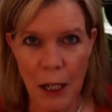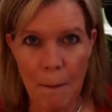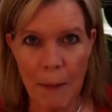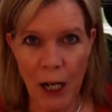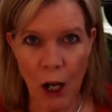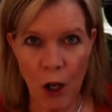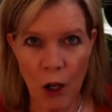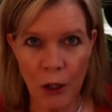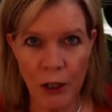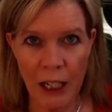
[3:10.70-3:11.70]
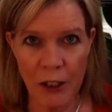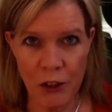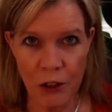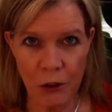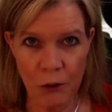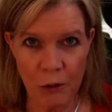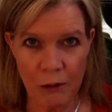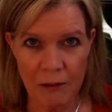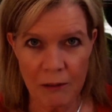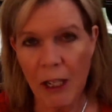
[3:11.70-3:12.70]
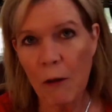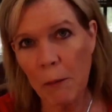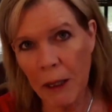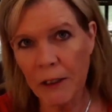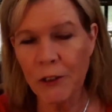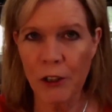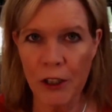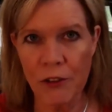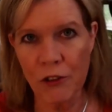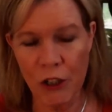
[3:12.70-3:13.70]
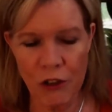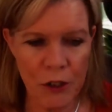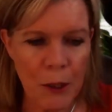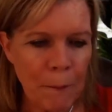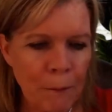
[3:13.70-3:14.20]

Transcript: by all that do. That would be attorneys and judges.